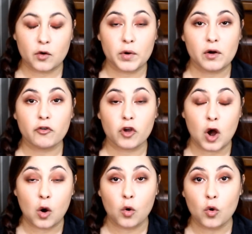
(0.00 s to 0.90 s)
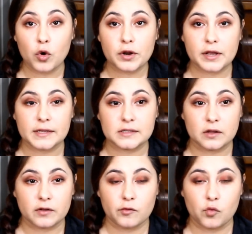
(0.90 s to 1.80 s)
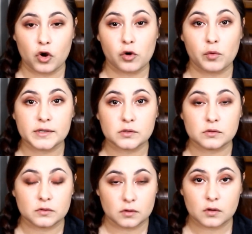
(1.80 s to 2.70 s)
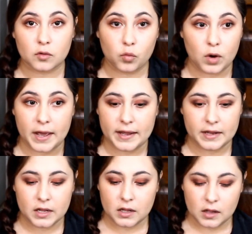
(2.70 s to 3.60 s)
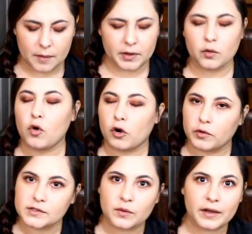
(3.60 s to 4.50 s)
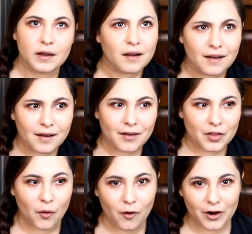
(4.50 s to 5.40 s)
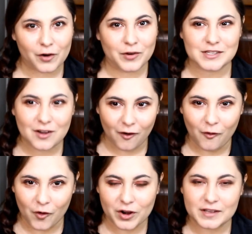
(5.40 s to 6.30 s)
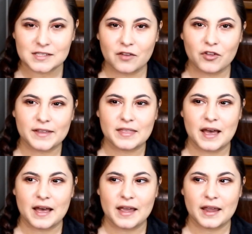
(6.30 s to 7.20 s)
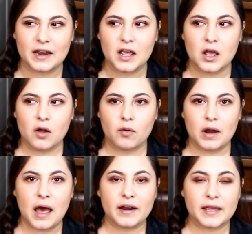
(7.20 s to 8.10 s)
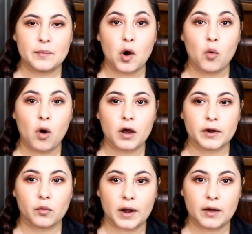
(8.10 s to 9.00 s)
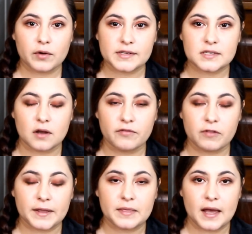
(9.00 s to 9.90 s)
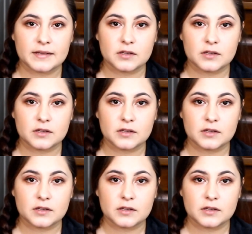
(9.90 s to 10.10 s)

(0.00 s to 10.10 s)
We were cold because the water was wet. I mean, the water was wet. The water was cold and stuff like that. And we had to keep on walking around and stuff like that.